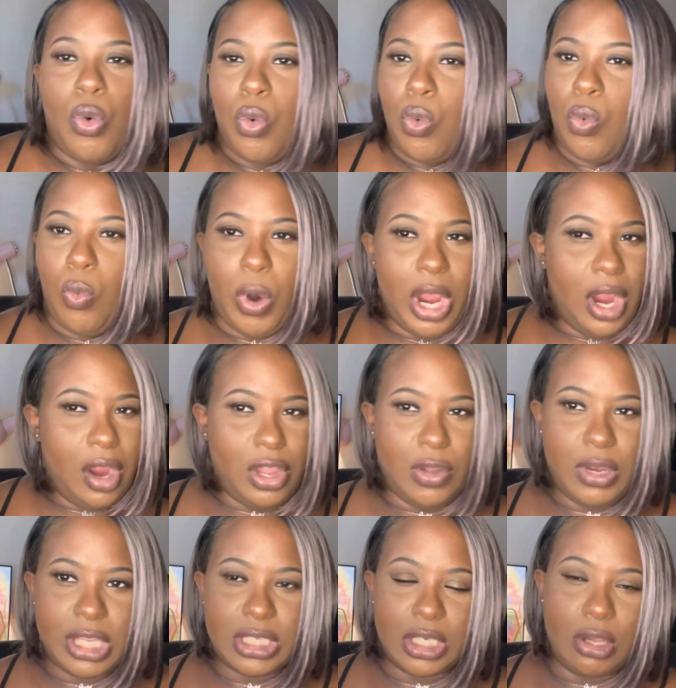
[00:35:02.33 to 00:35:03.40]
where you
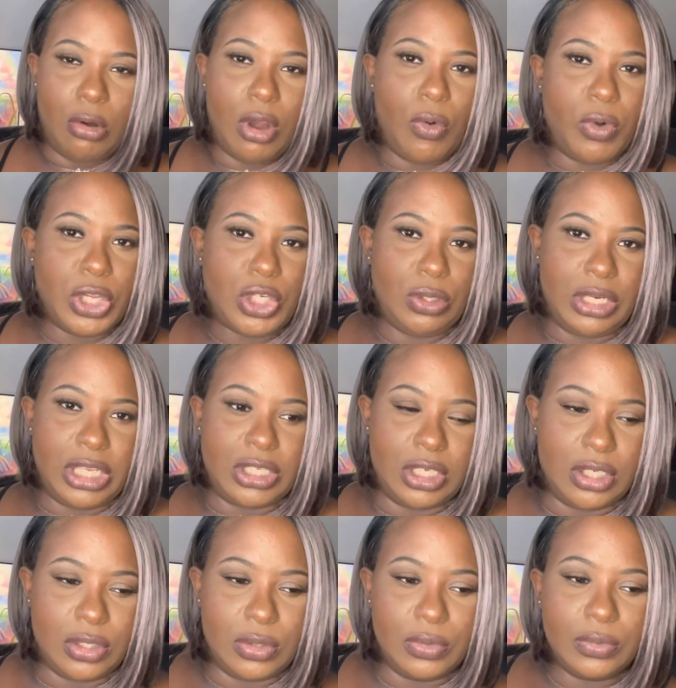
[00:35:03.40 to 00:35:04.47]
need to go or what you need to
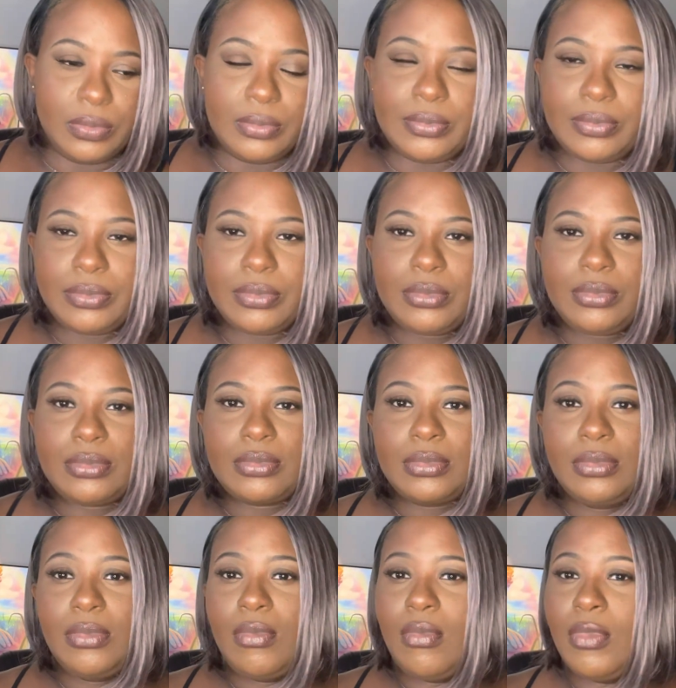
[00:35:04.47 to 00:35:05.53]
do.
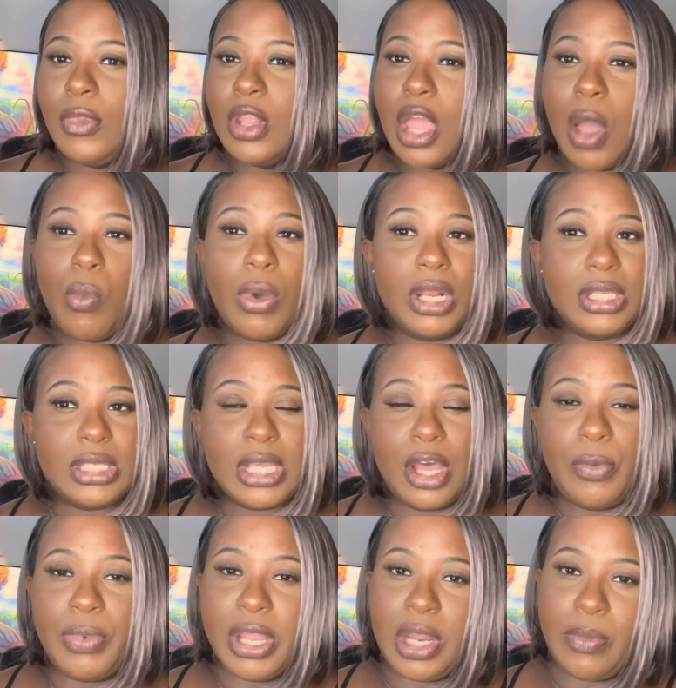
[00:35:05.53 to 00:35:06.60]
I'm willing to
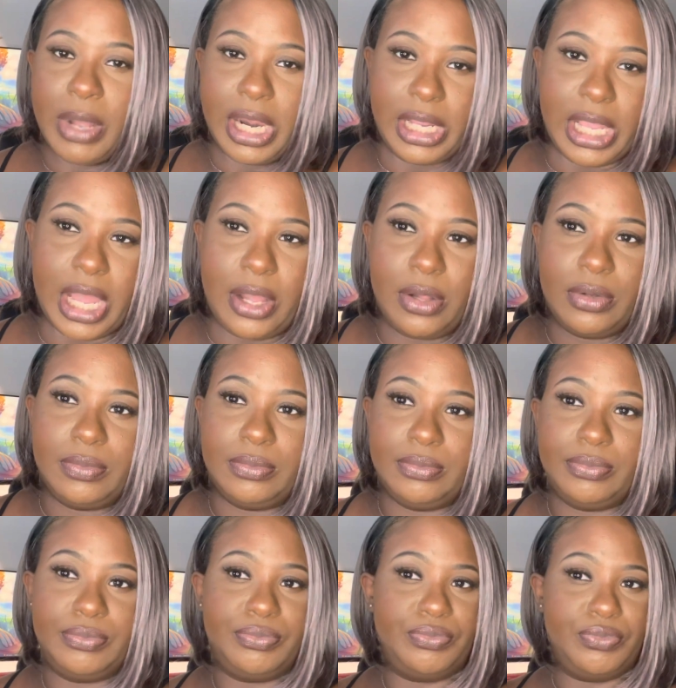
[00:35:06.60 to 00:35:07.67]
help anybody out.
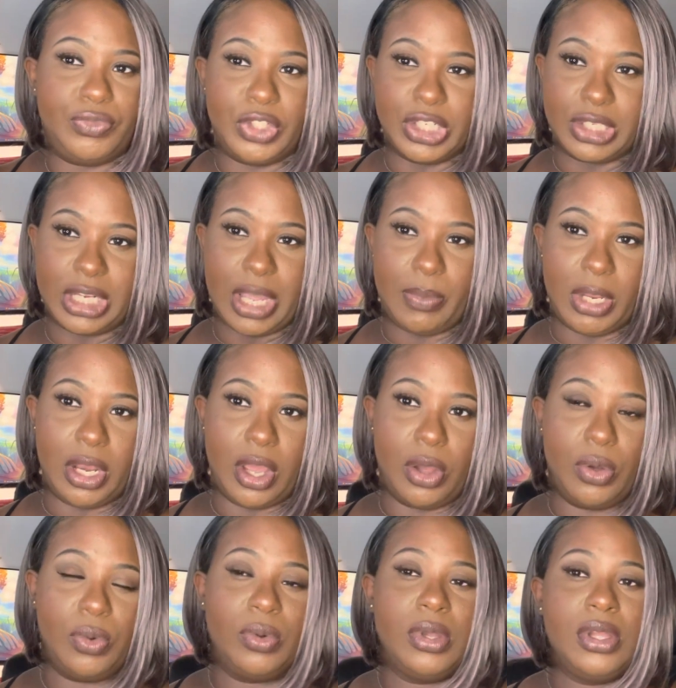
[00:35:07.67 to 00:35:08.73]
Just let me
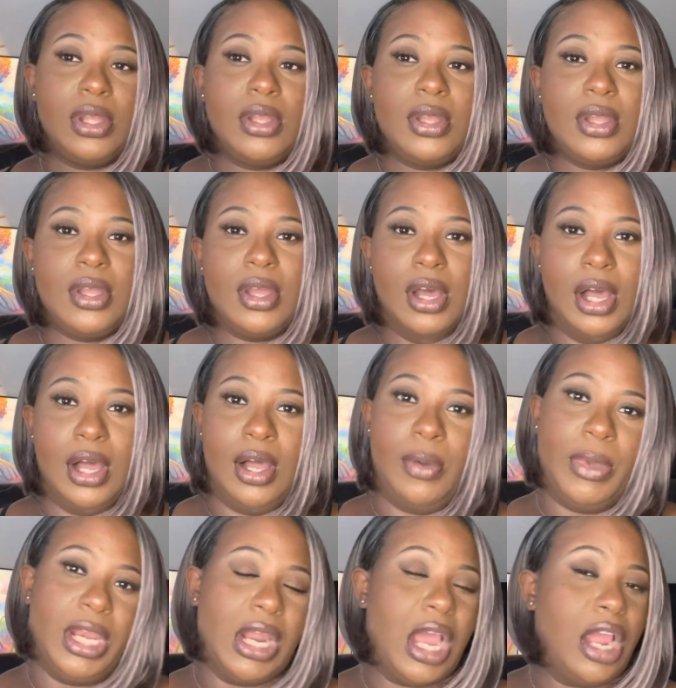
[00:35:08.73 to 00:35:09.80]
know.
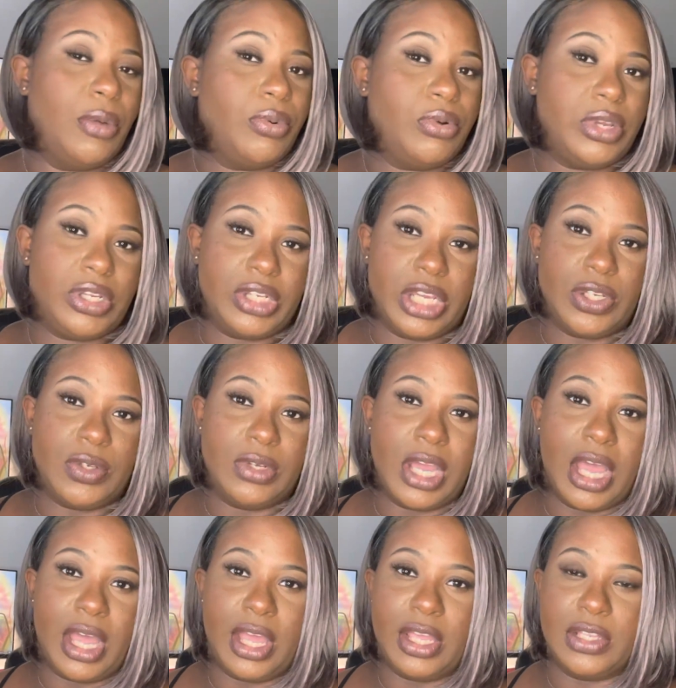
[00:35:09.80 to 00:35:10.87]
And I appreciate you
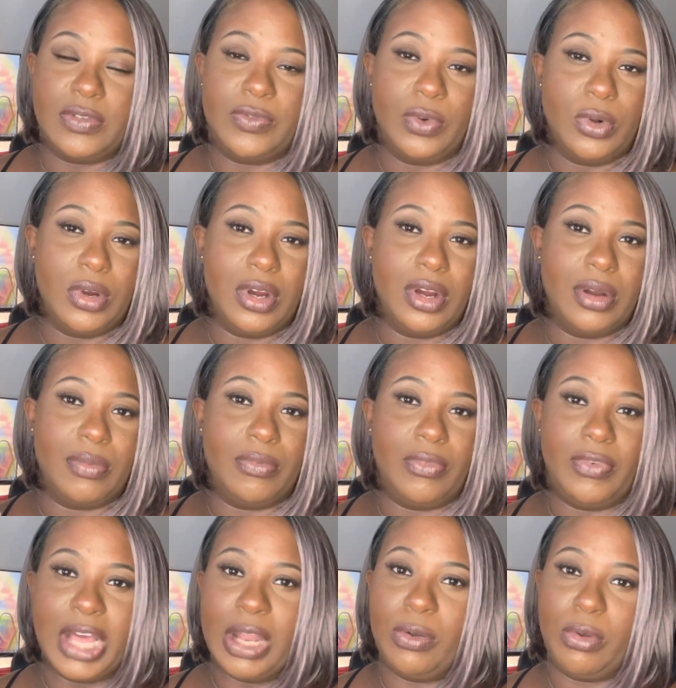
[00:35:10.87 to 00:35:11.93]
guys for
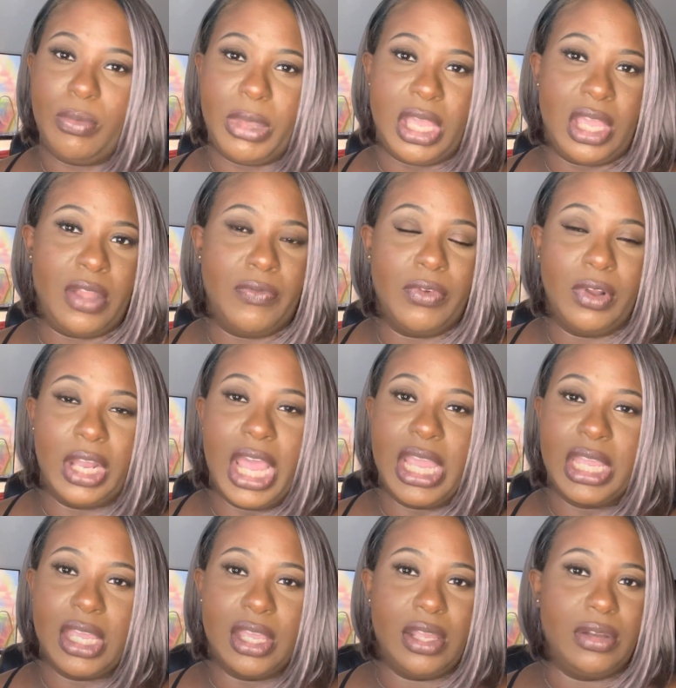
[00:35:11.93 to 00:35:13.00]
following me, for
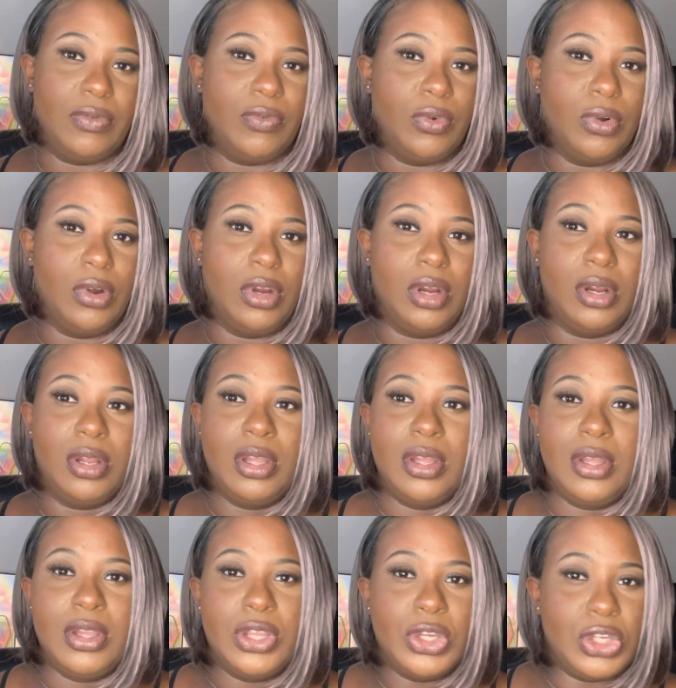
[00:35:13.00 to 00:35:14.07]
liking, for
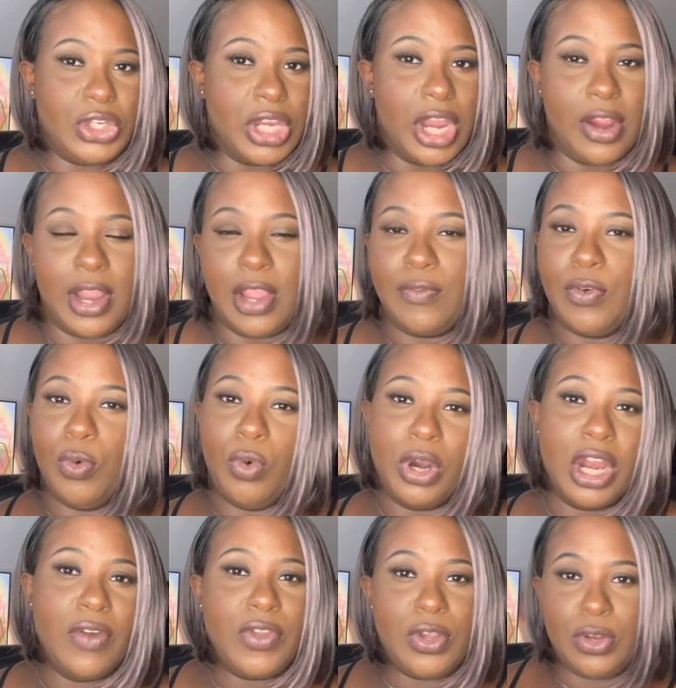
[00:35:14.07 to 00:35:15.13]
sharing, for
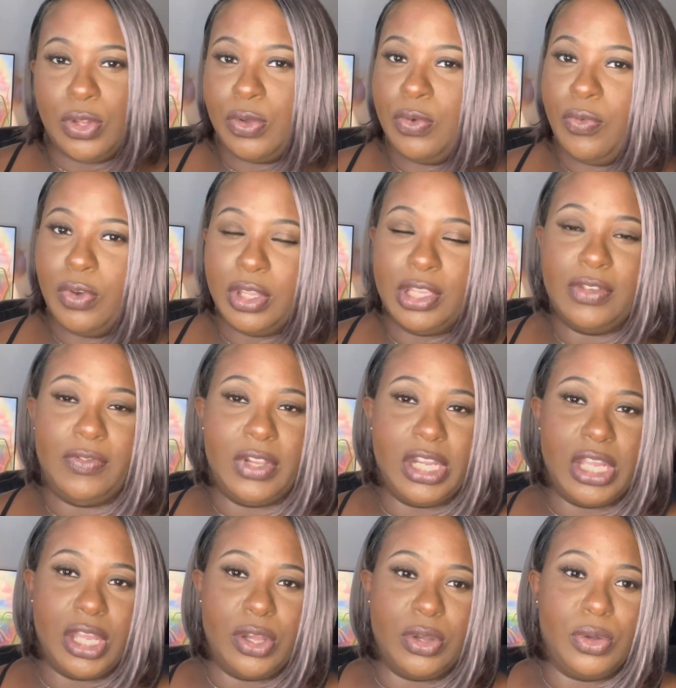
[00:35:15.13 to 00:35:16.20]
whatever you do for this
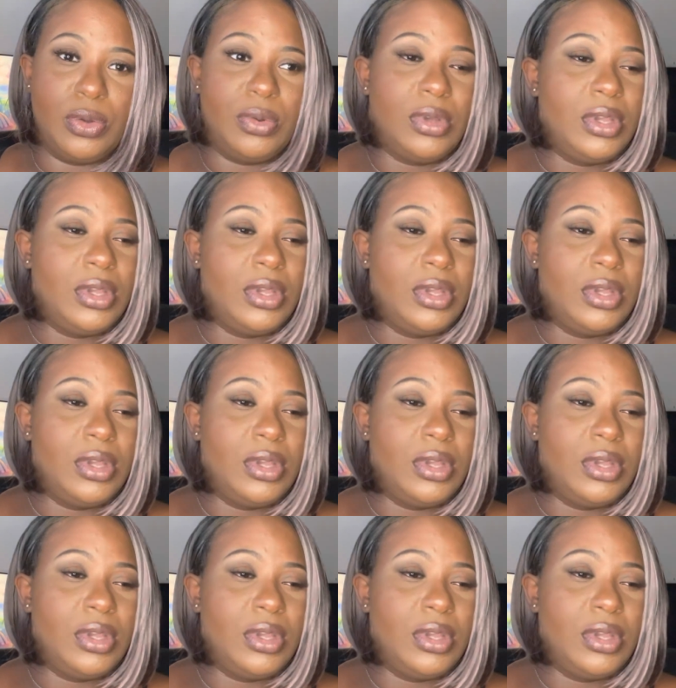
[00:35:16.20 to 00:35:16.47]
video.